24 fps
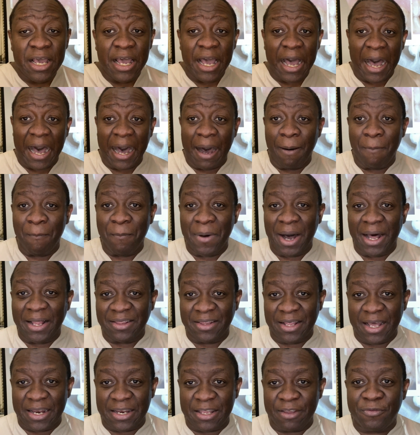And
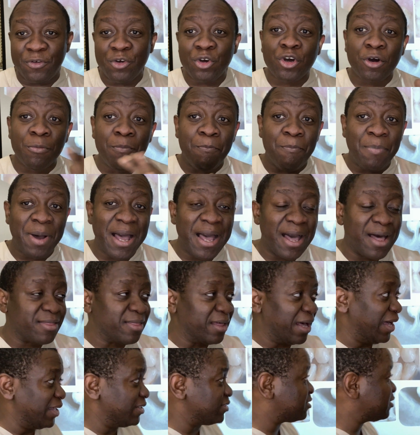then if you compare
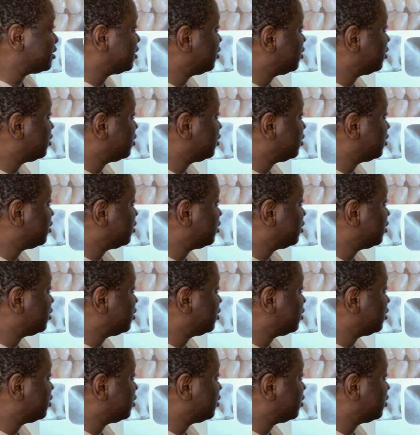that